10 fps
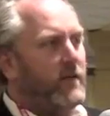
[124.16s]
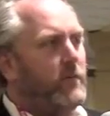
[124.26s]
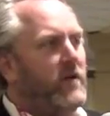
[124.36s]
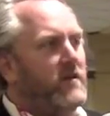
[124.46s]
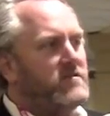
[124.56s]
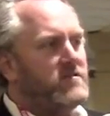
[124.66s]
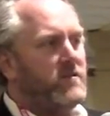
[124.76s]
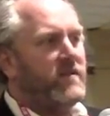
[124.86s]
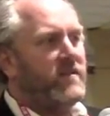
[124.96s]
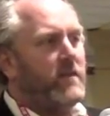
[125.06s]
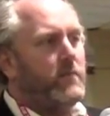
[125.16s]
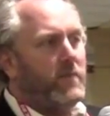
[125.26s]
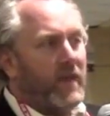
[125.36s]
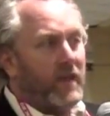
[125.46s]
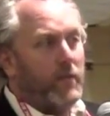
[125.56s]
them, so that
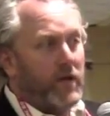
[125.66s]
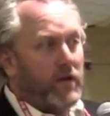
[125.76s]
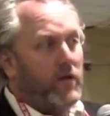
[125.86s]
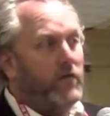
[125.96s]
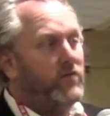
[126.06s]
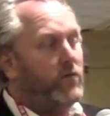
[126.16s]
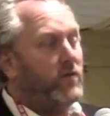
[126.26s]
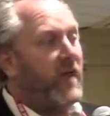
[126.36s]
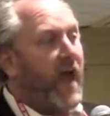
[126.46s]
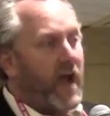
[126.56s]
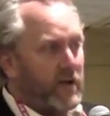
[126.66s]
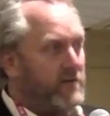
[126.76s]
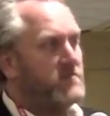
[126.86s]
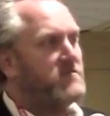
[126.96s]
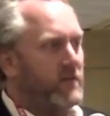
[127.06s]
they could be used to attack
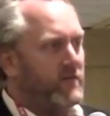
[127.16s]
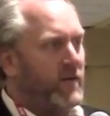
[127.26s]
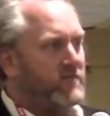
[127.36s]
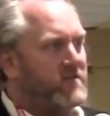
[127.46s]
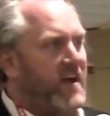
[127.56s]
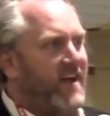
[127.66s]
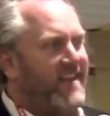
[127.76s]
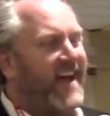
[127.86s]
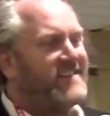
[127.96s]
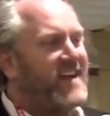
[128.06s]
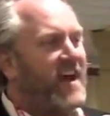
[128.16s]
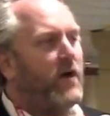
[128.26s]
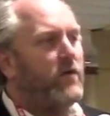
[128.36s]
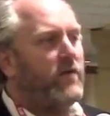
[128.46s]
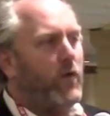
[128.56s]
conservatives. That's
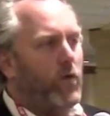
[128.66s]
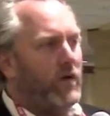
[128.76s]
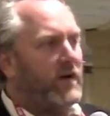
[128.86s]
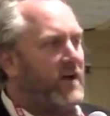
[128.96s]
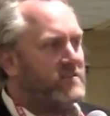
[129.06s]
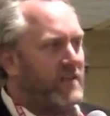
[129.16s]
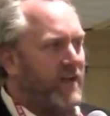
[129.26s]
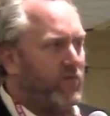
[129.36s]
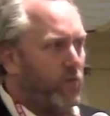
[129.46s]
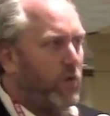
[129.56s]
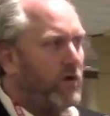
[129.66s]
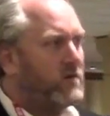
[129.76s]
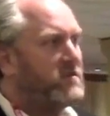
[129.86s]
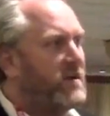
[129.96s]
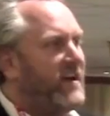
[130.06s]
how the organized left
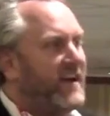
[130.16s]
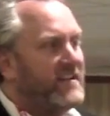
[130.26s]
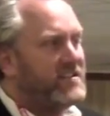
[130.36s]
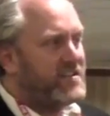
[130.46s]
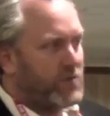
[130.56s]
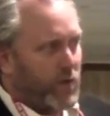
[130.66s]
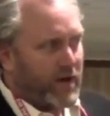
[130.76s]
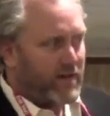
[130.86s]
works. It's street